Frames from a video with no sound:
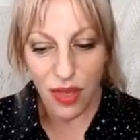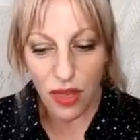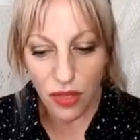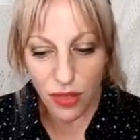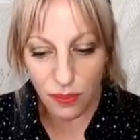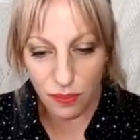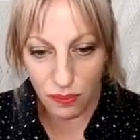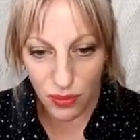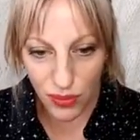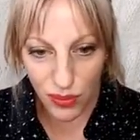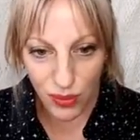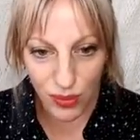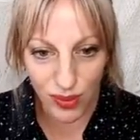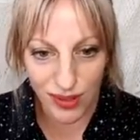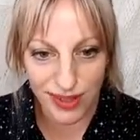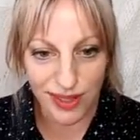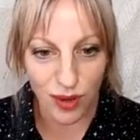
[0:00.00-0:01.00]

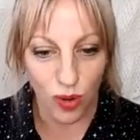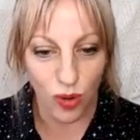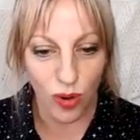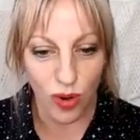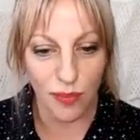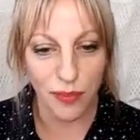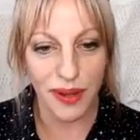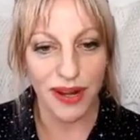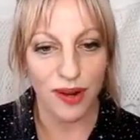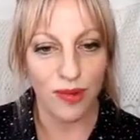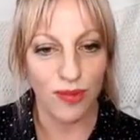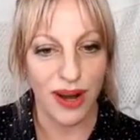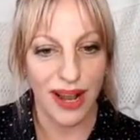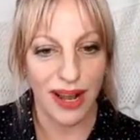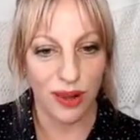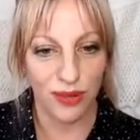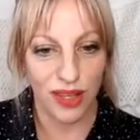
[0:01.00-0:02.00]
moon's orbit
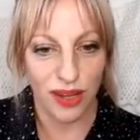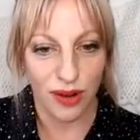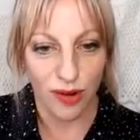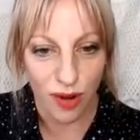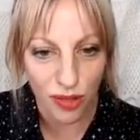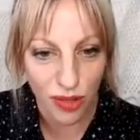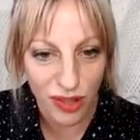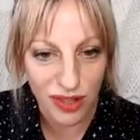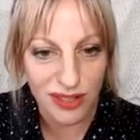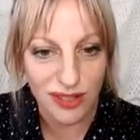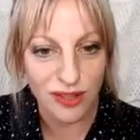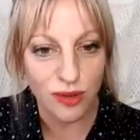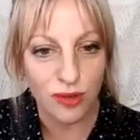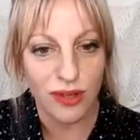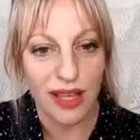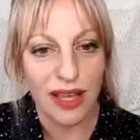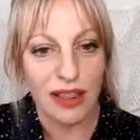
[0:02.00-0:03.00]
around the Earth is
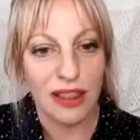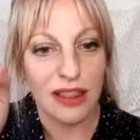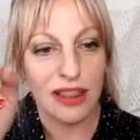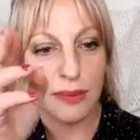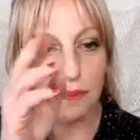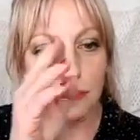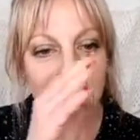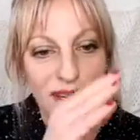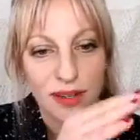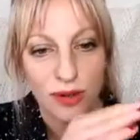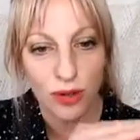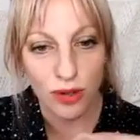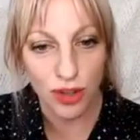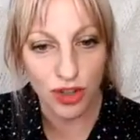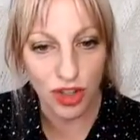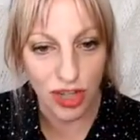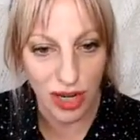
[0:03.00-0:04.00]
elliptical
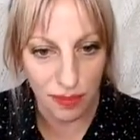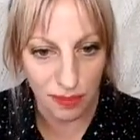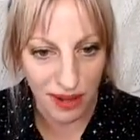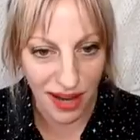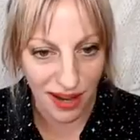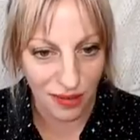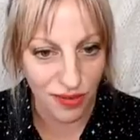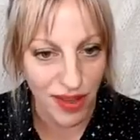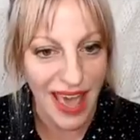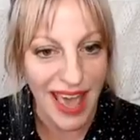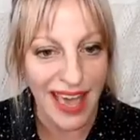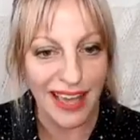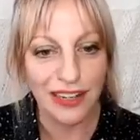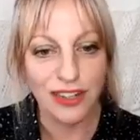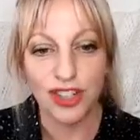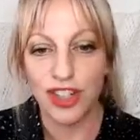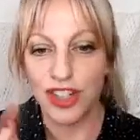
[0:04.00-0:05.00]
shaped, kind of egg
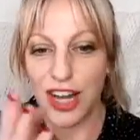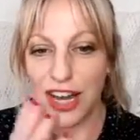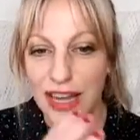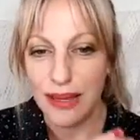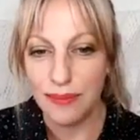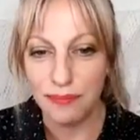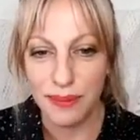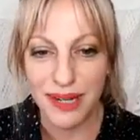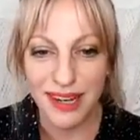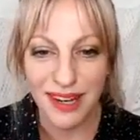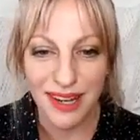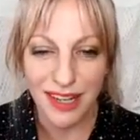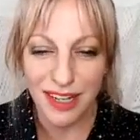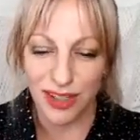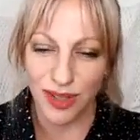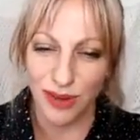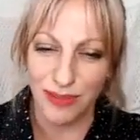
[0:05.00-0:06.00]
shaped.
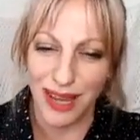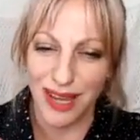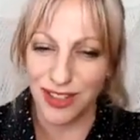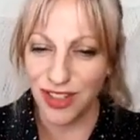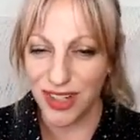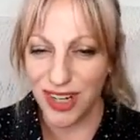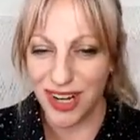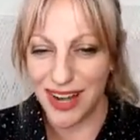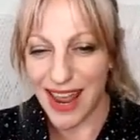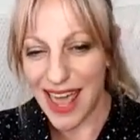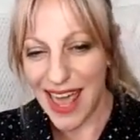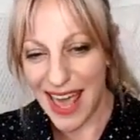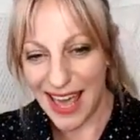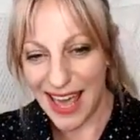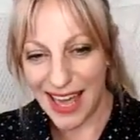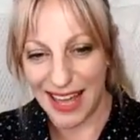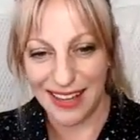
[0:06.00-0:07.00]
So imagine an
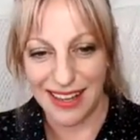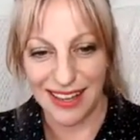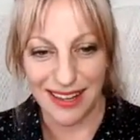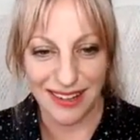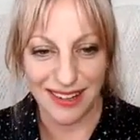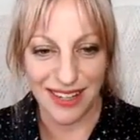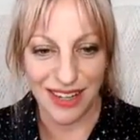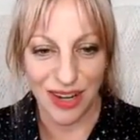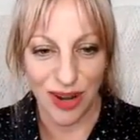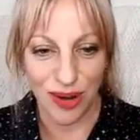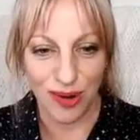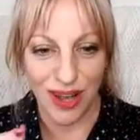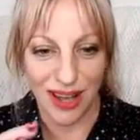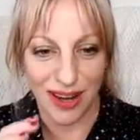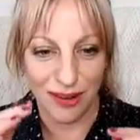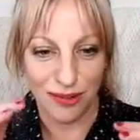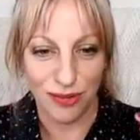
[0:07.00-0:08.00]
egg,
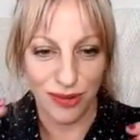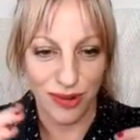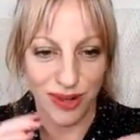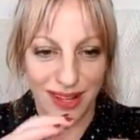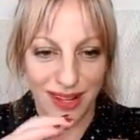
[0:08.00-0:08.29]
kind of